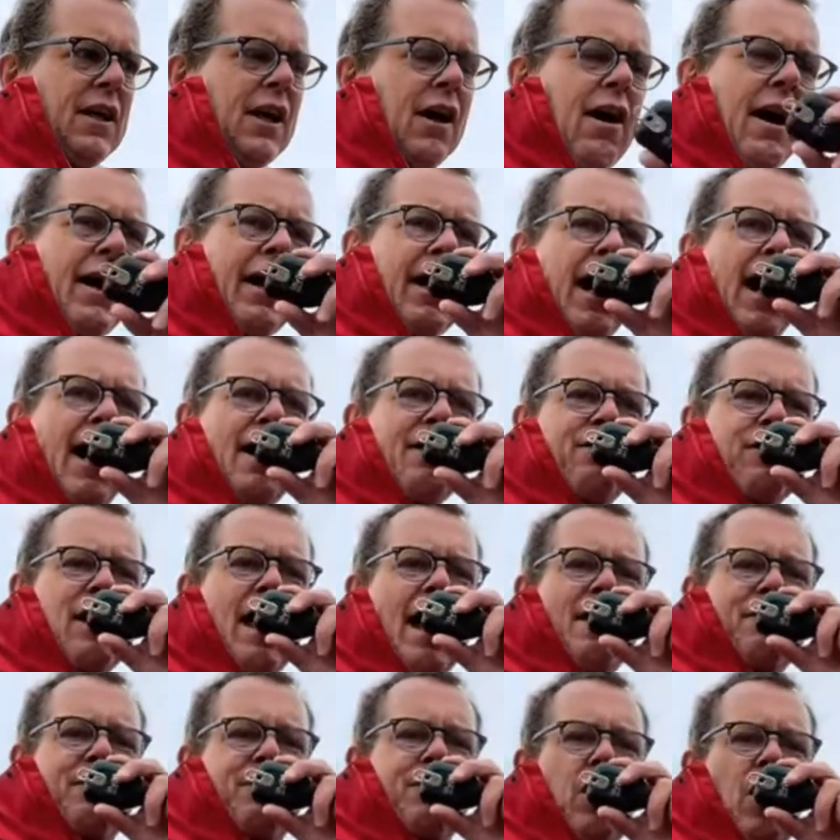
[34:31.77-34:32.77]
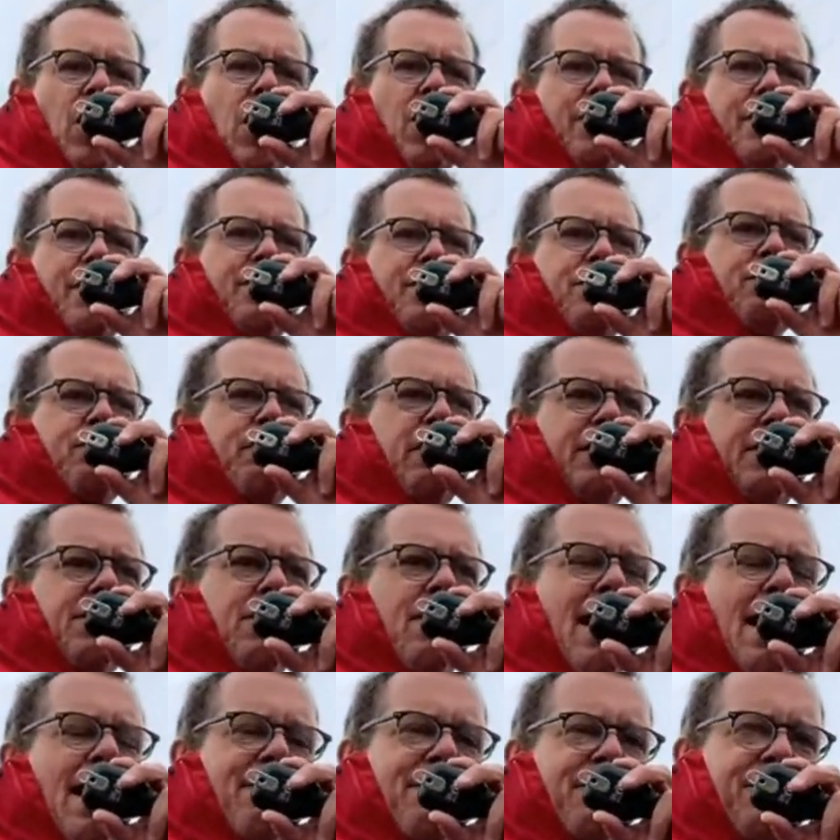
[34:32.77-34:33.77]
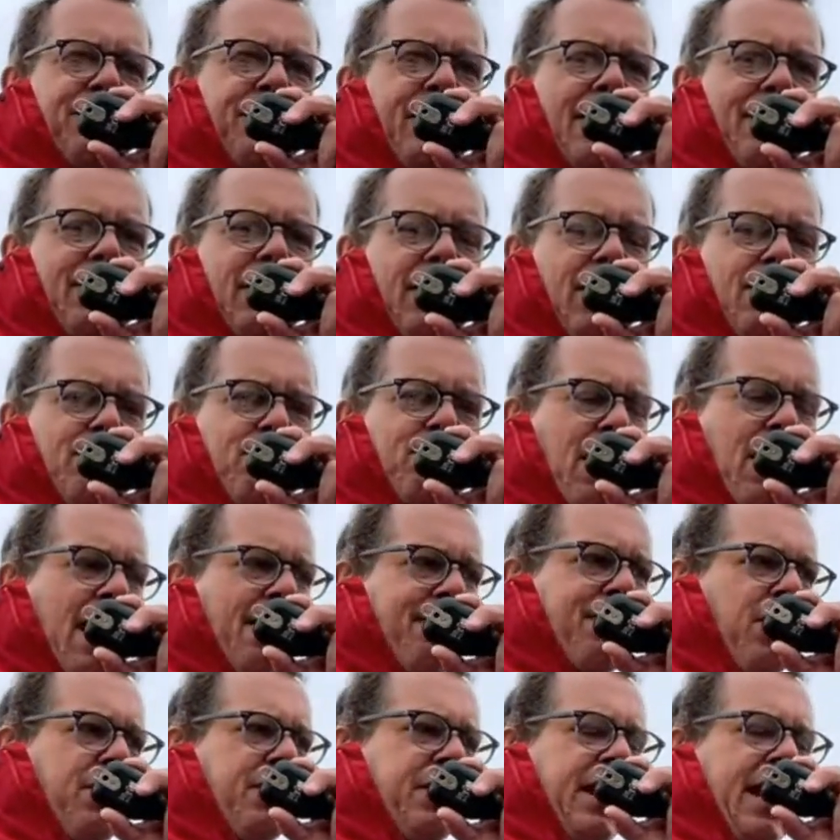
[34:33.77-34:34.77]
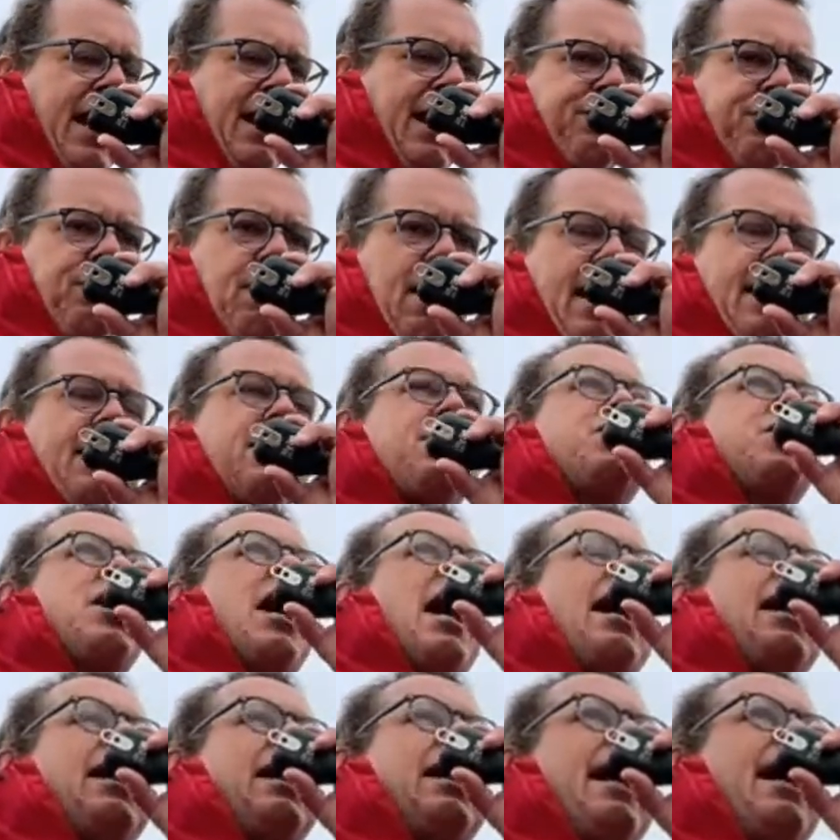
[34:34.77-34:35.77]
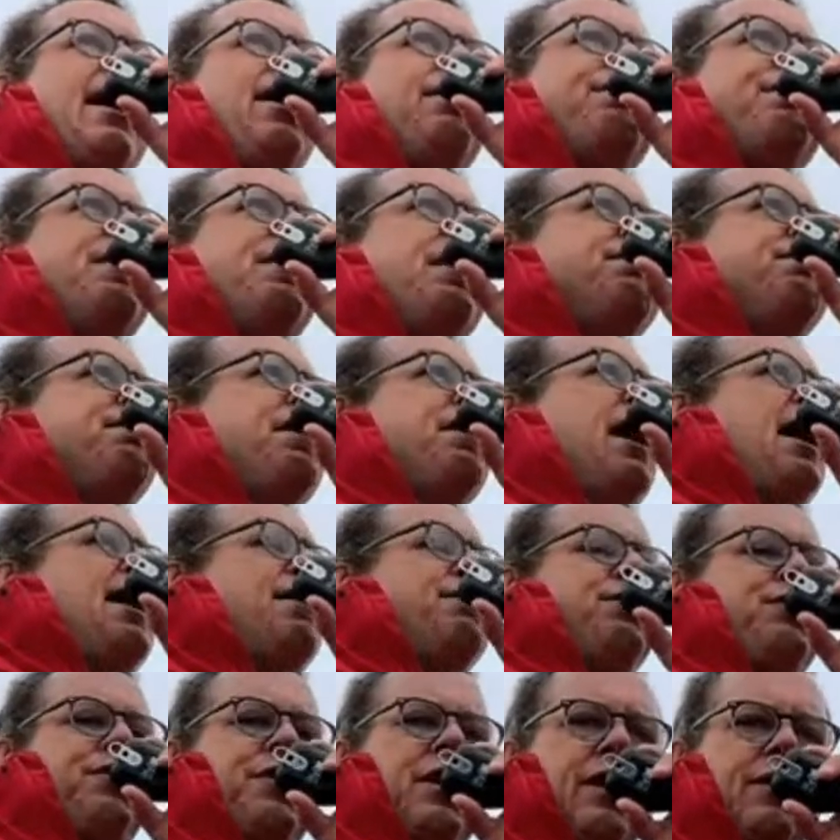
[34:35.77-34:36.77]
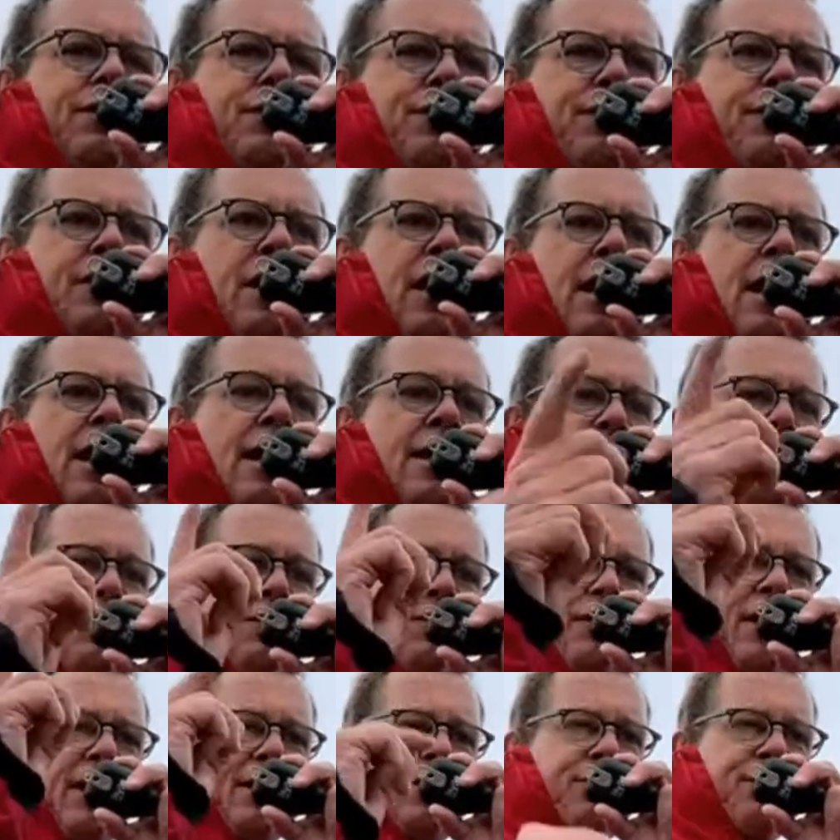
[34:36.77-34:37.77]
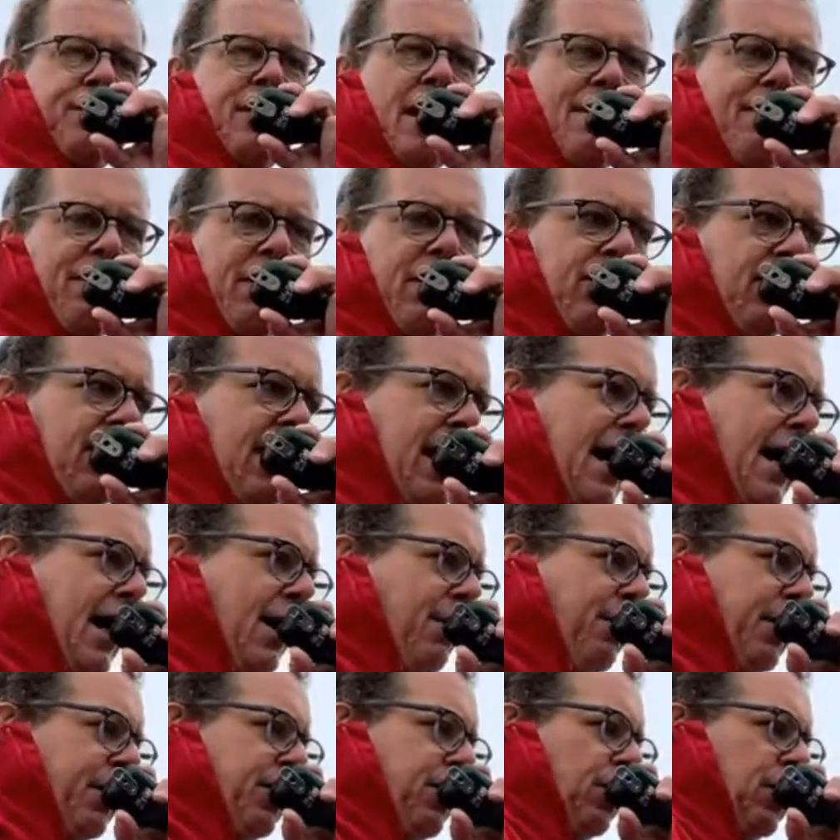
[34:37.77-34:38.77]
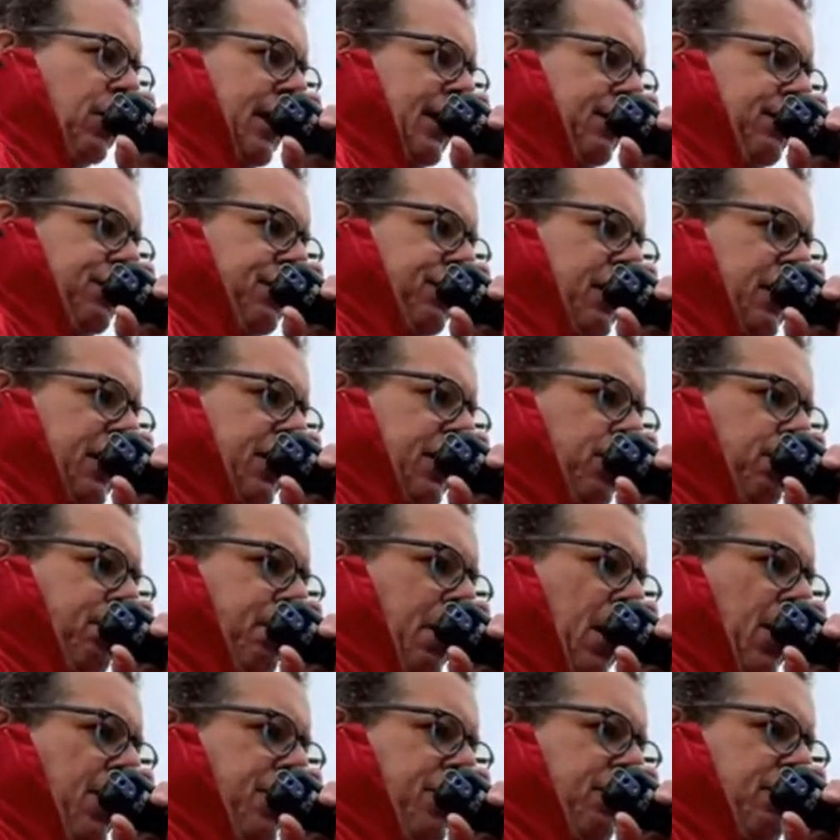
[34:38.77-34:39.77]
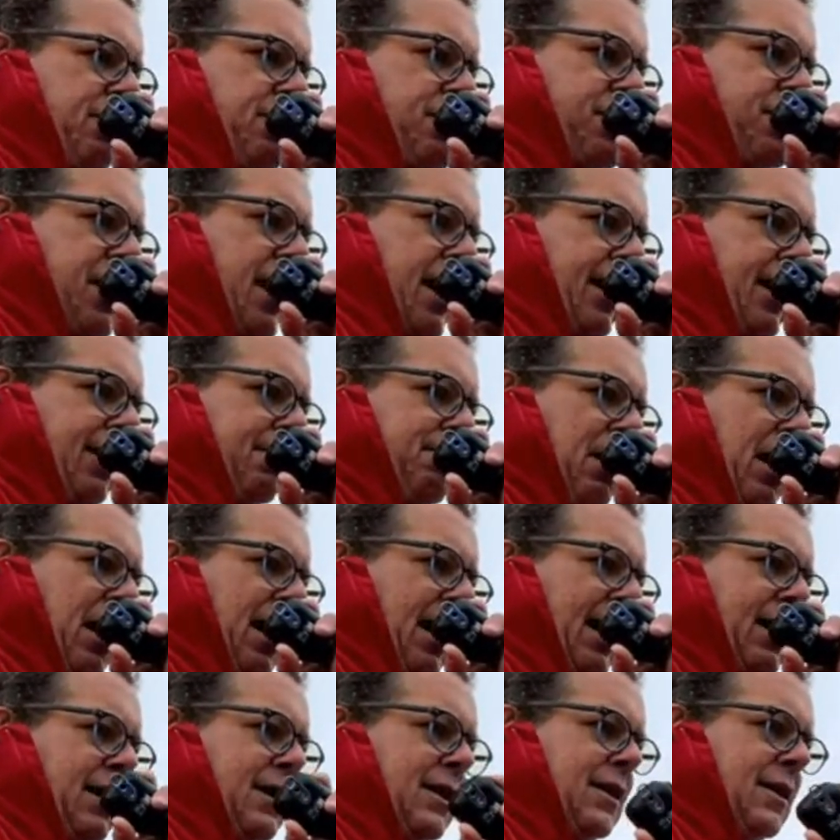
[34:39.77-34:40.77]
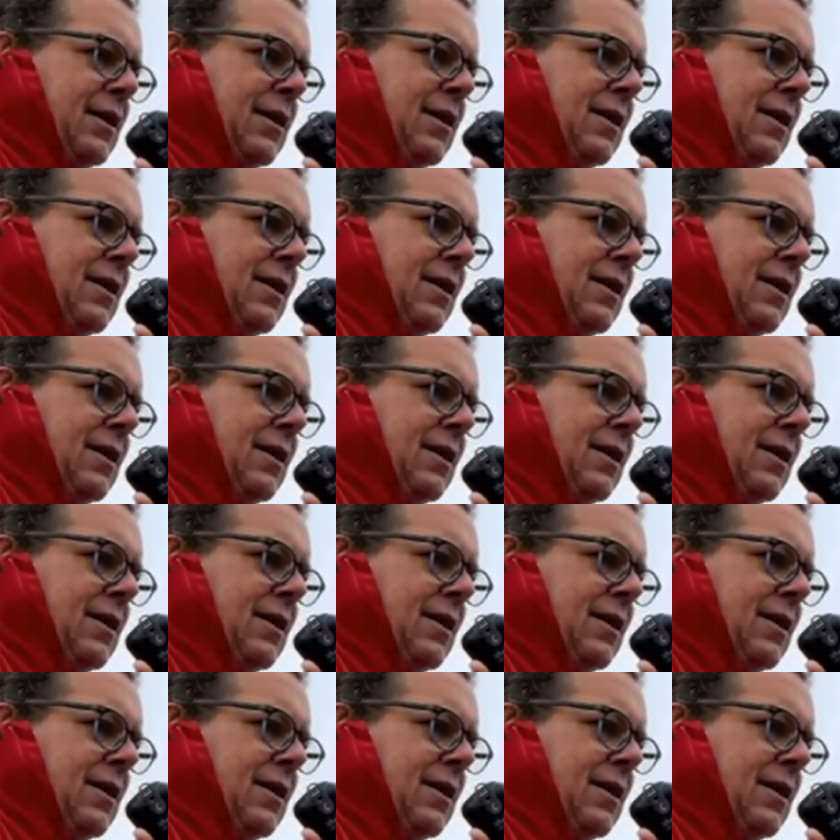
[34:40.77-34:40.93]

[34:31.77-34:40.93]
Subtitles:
All right, guys, last call. This is Victor Alpha 7, Bravo Indy X-ray at Charlie Alpha 5667. We're calling CQ Pota and standing by.